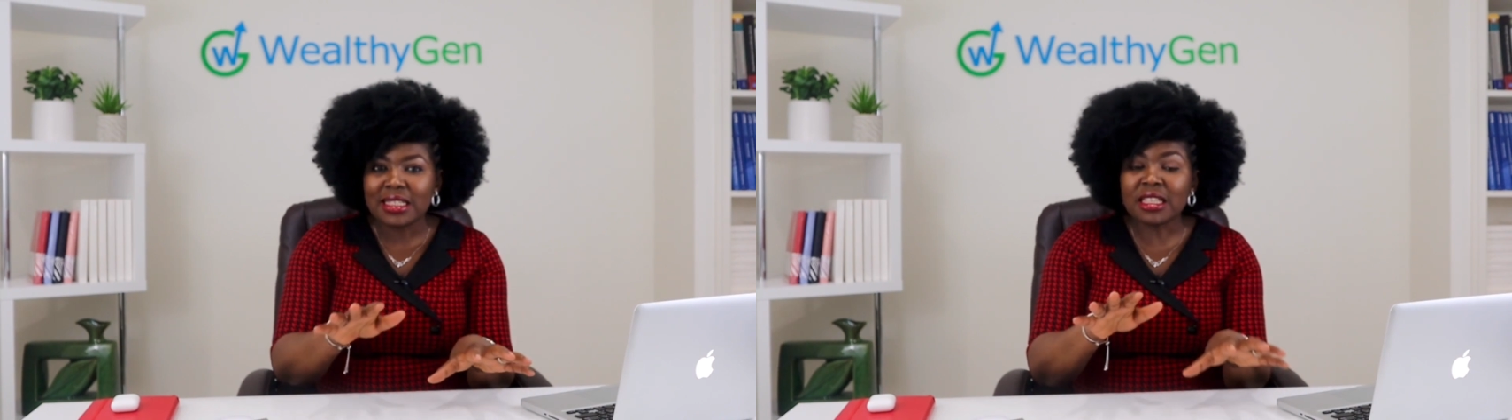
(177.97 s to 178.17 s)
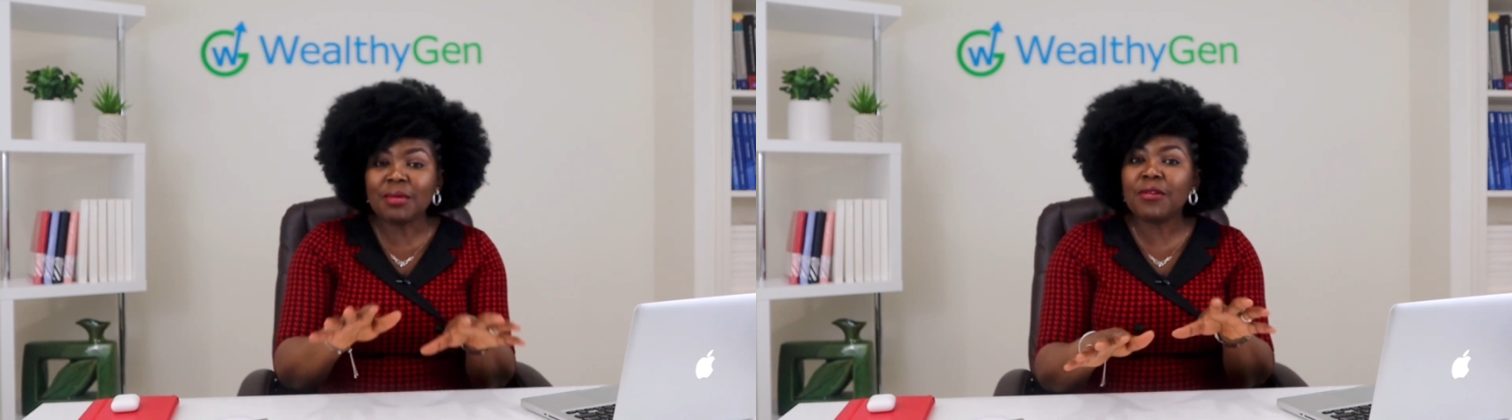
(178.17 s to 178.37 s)

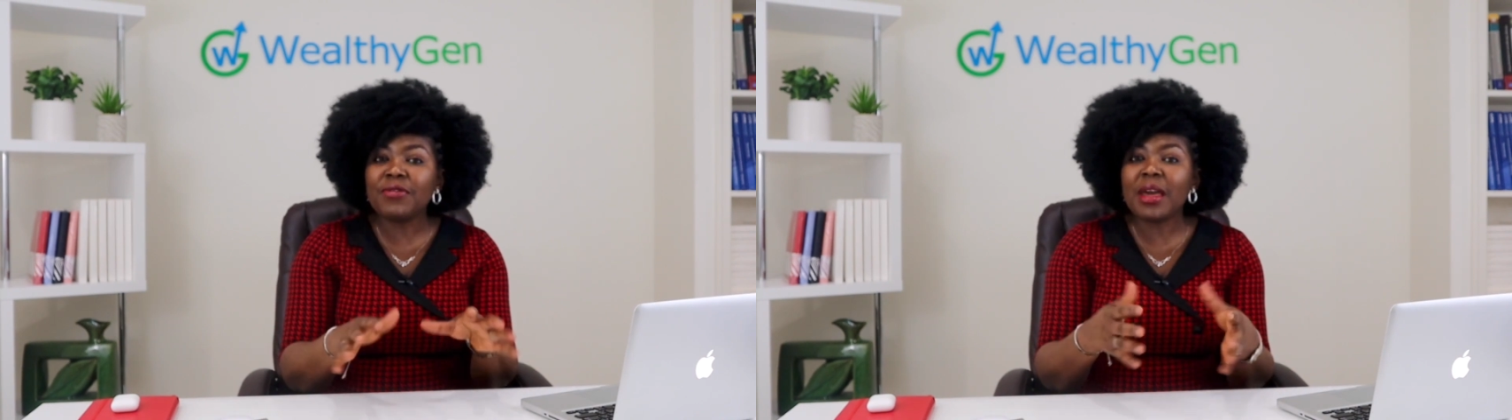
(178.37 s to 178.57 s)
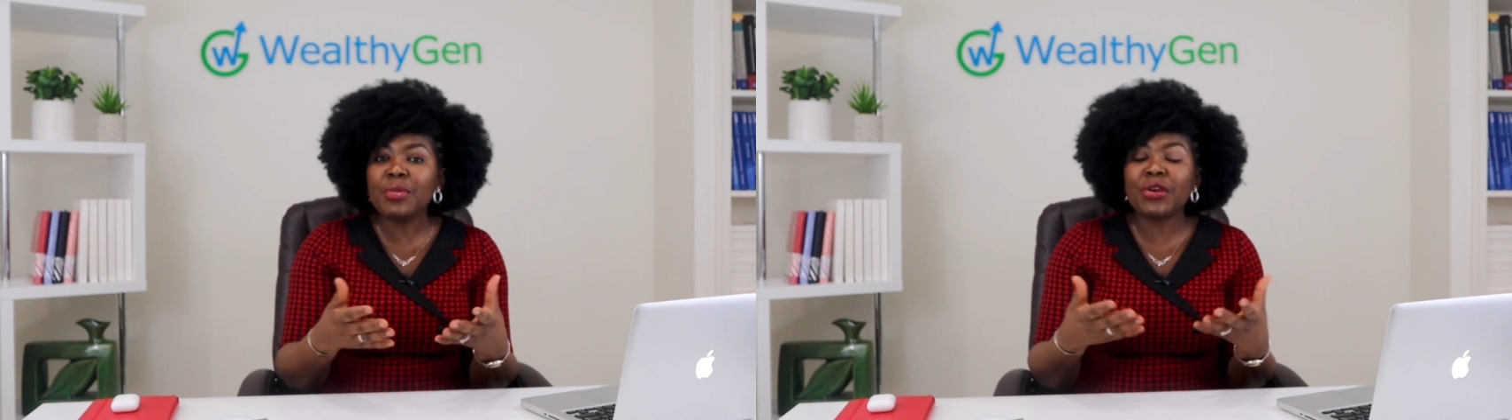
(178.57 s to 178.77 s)
some
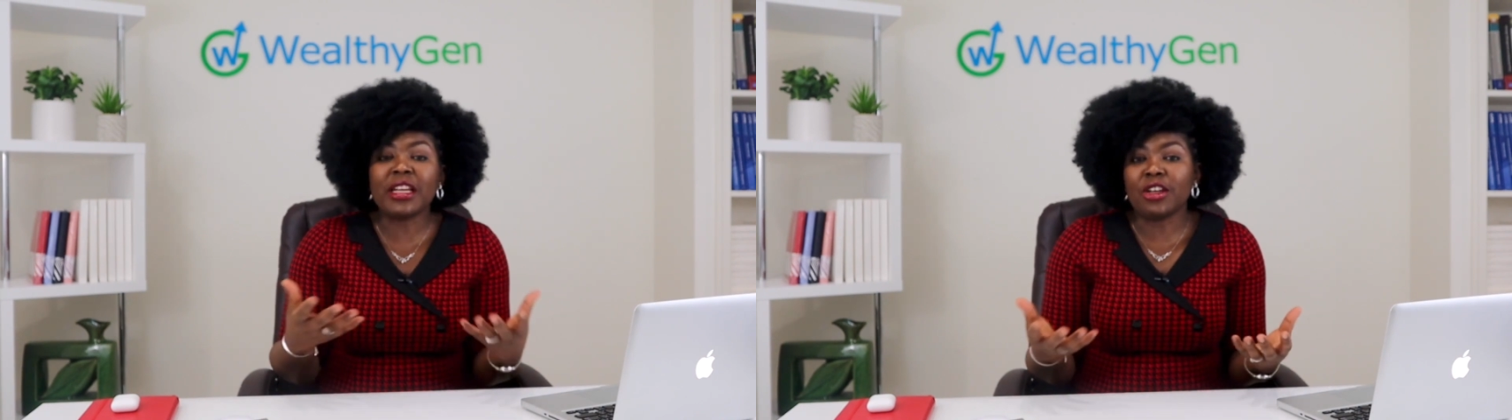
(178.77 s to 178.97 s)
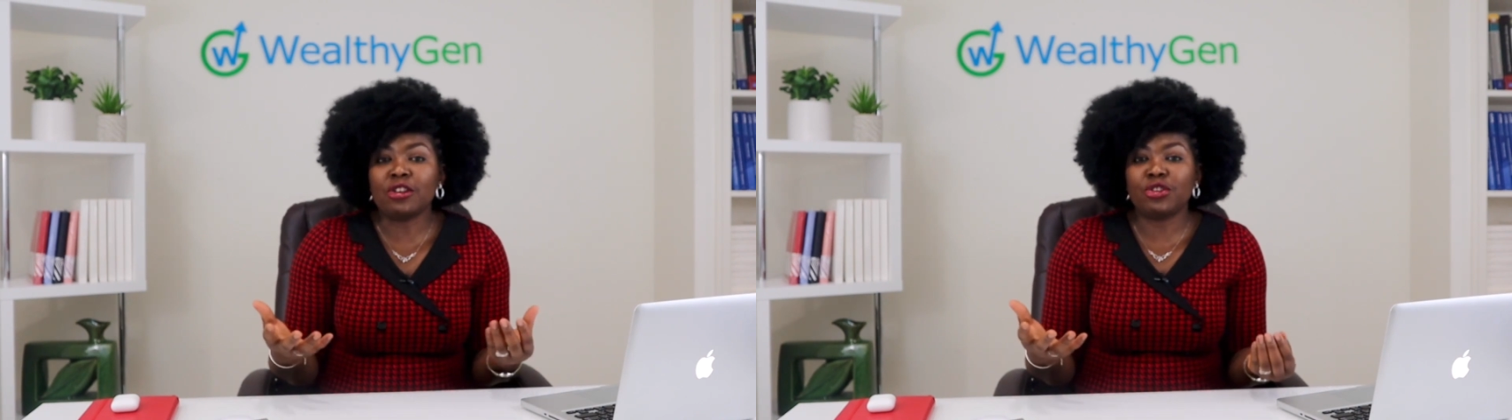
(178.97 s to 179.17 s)
of them you
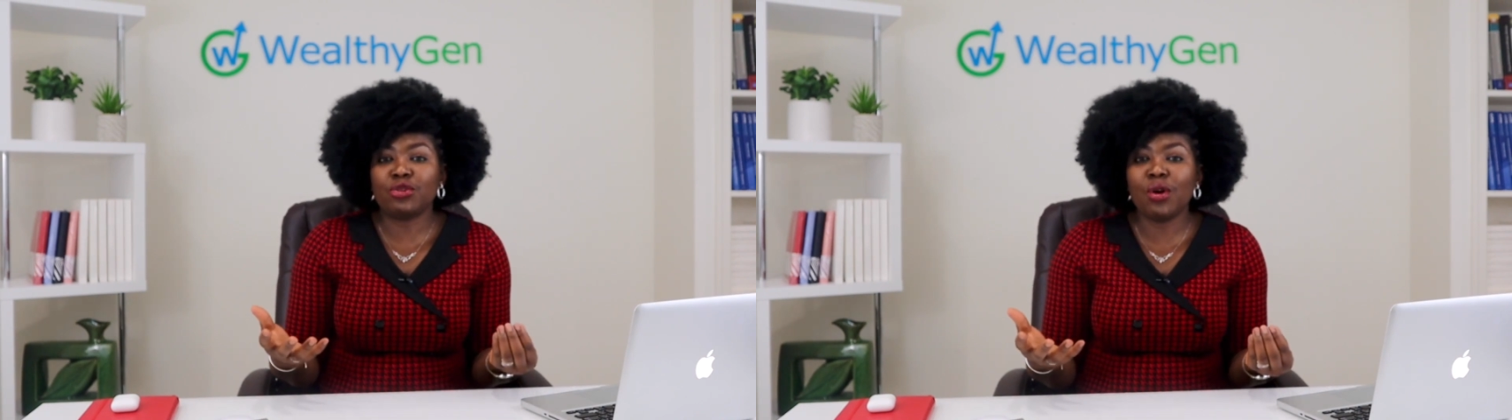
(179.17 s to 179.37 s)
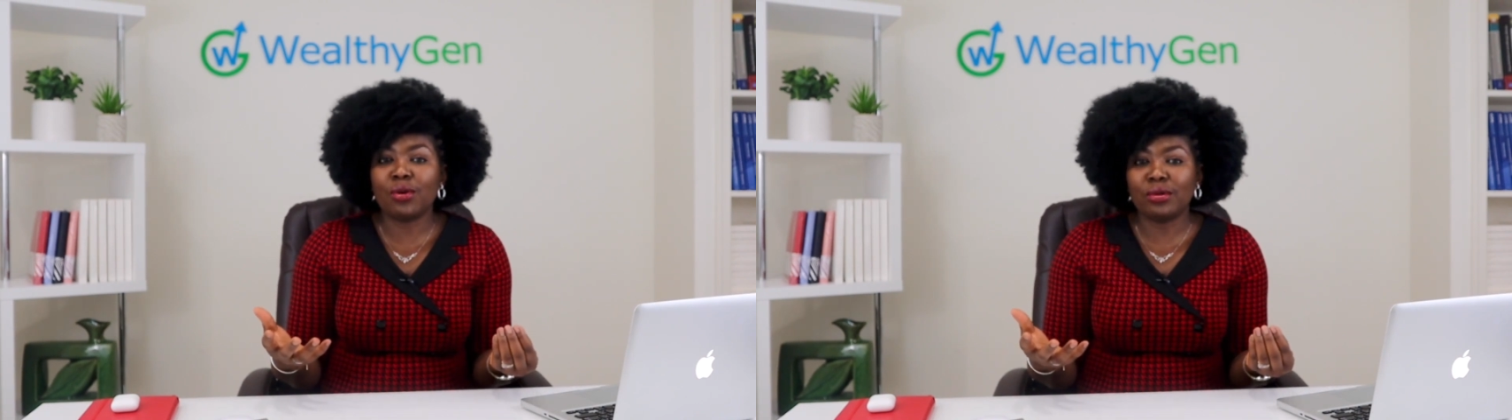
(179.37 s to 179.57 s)
can
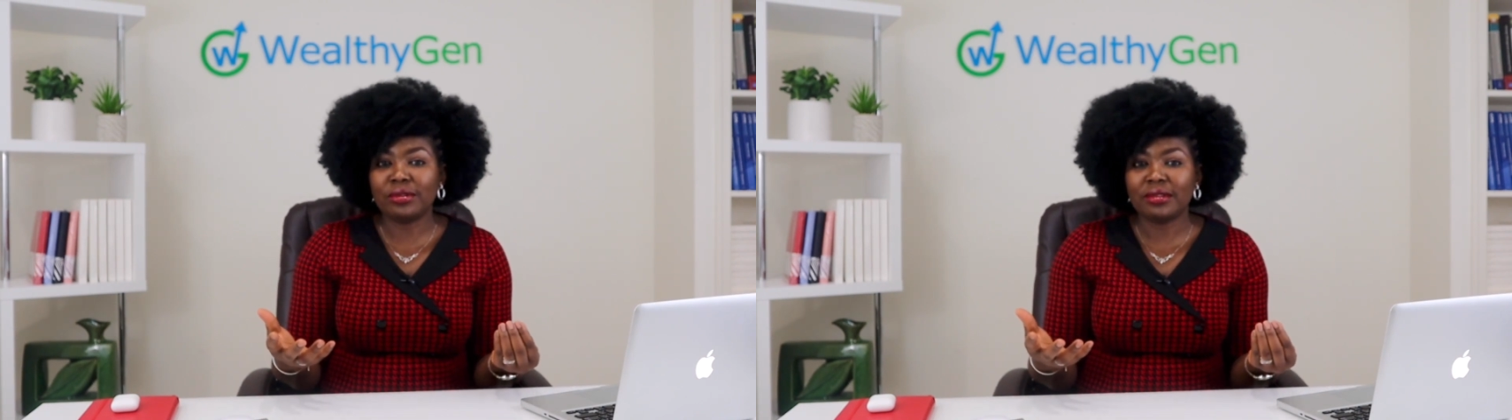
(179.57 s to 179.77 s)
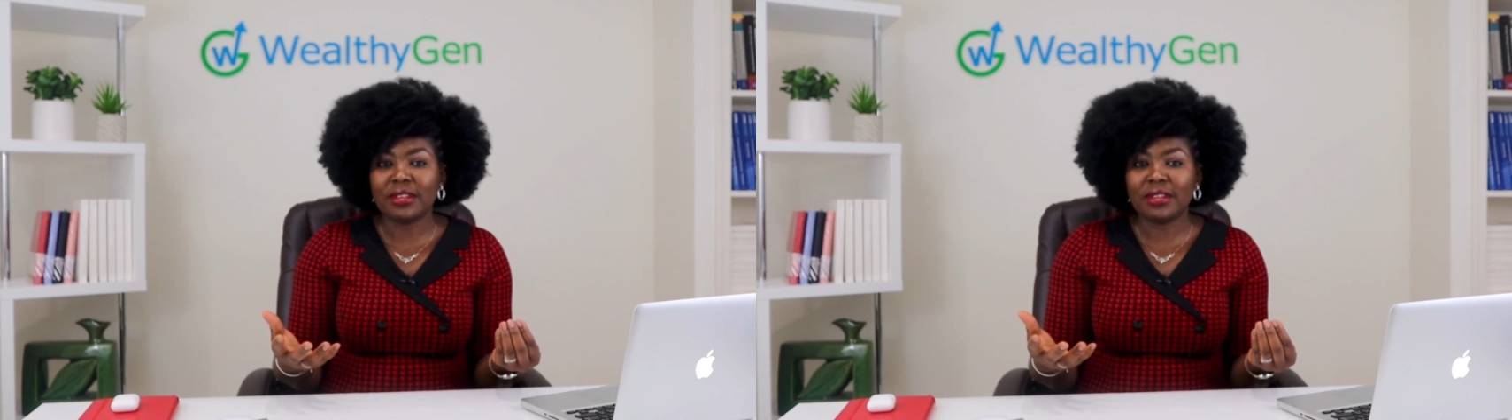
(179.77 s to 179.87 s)
control.